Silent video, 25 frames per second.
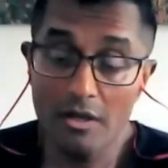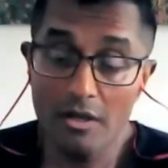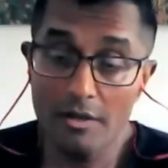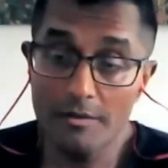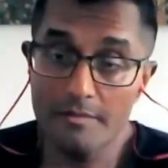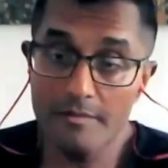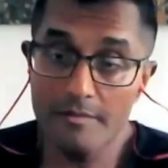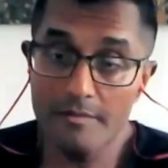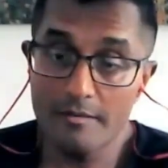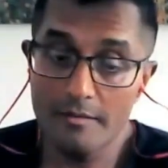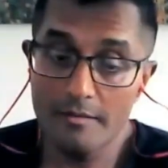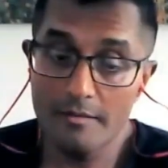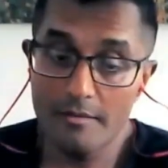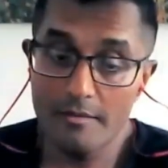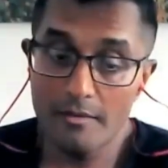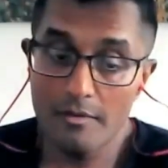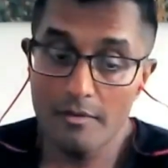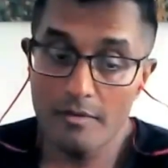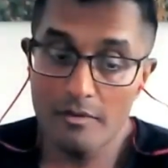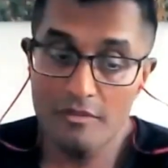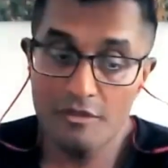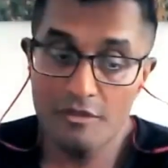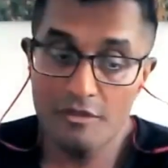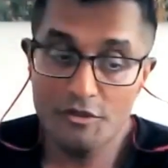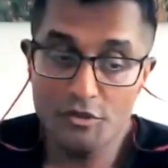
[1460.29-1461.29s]

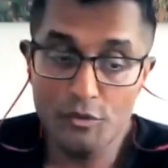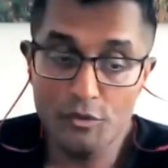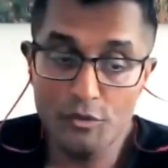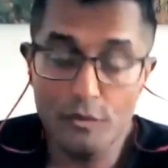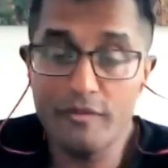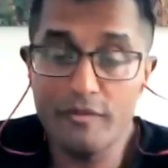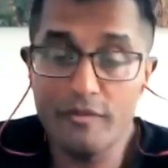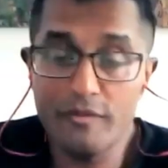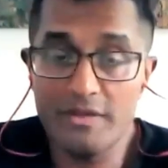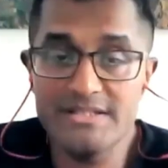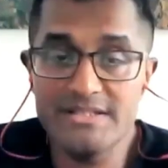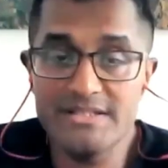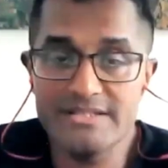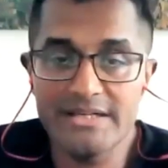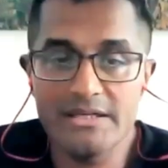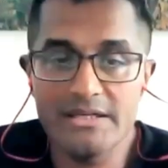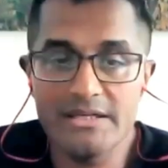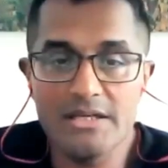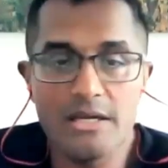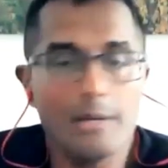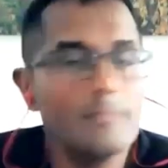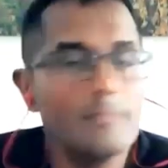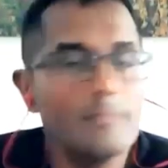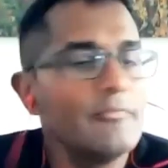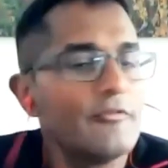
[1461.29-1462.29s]
the two things
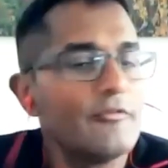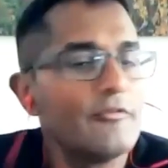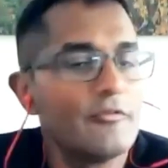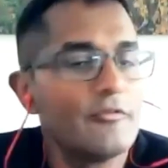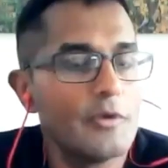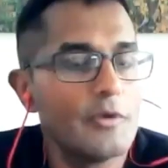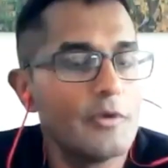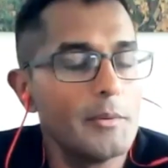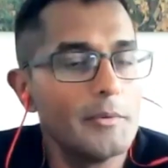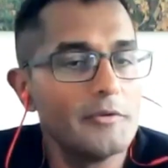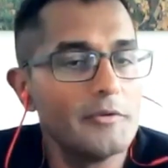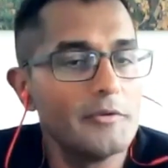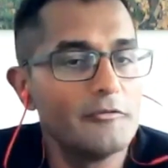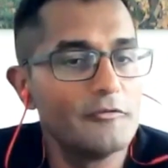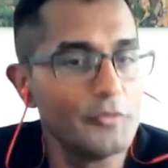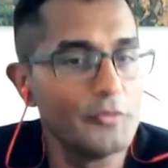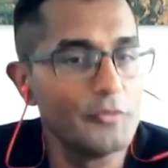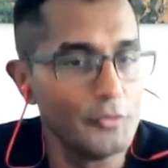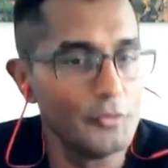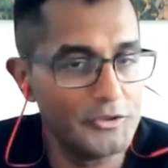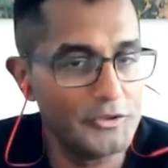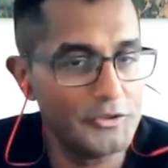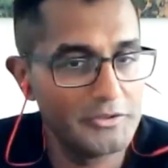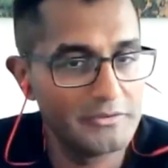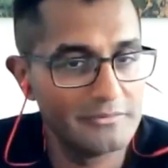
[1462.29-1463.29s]
that come from a
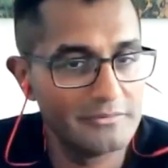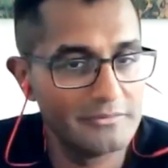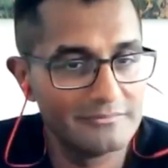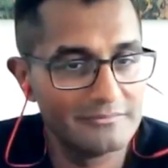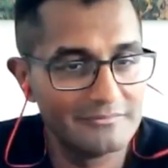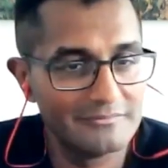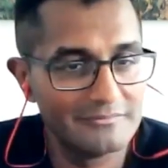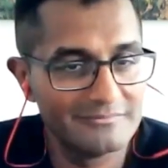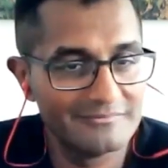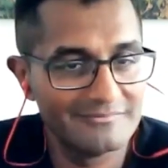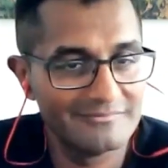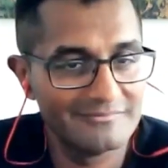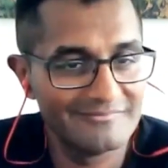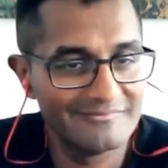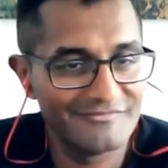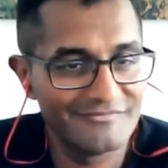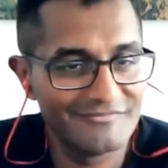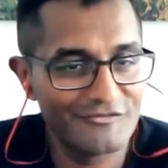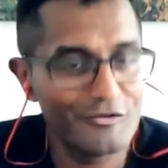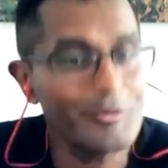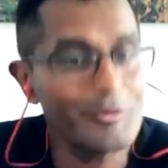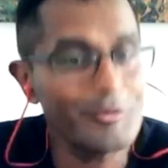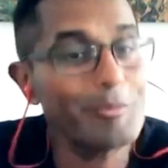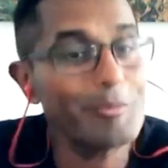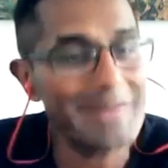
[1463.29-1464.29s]
fruit,
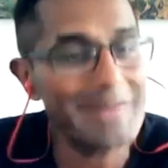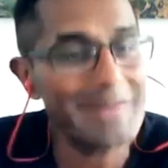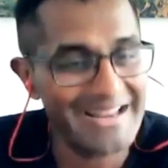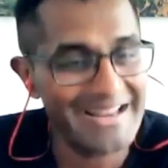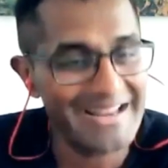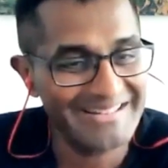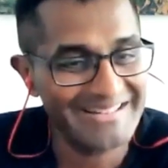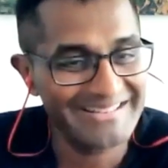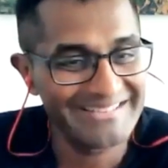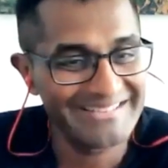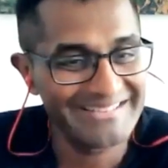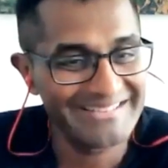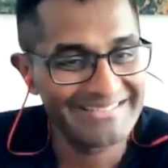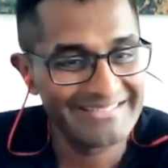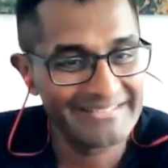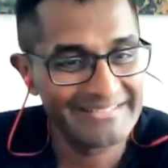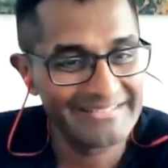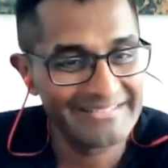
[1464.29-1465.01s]
from a plant,